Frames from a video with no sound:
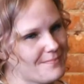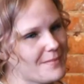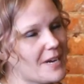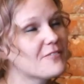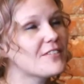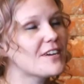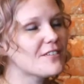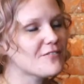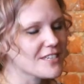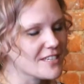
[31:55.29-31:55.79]
My
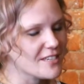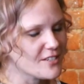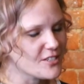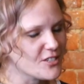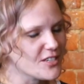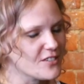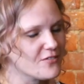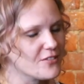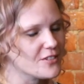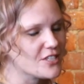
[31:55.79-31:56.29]
favorite
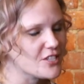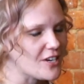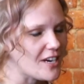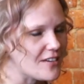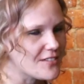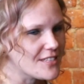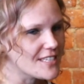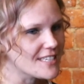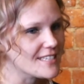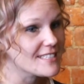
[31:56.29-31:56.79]
country for
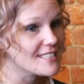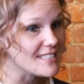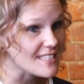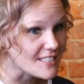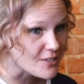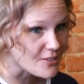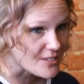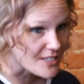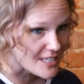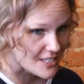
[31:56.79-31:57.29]
traveling is
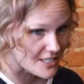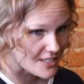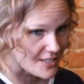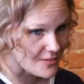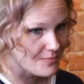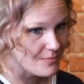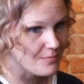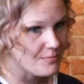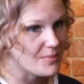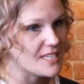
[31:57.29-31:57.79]
Indonesia.
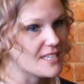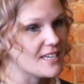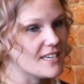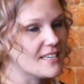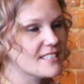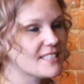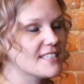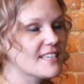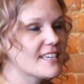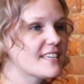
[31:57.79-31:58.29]
Okay.
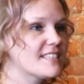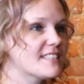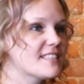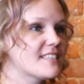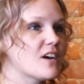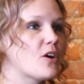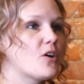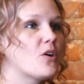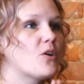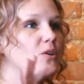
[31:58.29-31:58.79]
Because it's
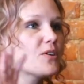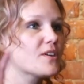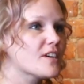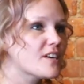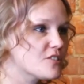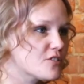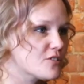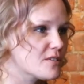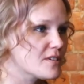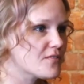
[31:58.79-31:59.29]
a whole
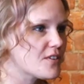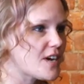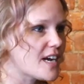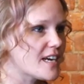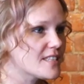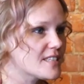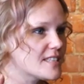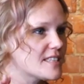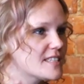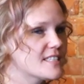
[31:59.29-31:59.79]
country of
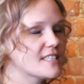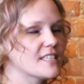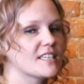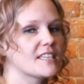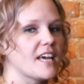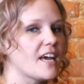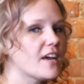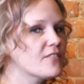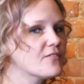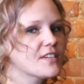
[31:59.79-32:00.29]
islands, and
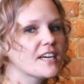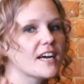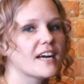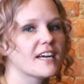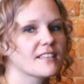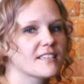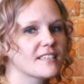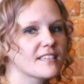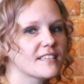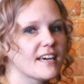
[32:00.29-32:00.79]
every
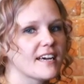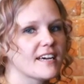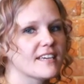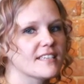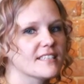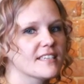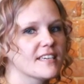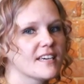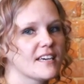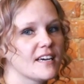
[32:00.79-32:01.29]
island
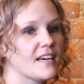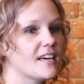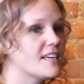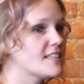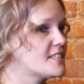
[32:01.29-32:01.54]
has a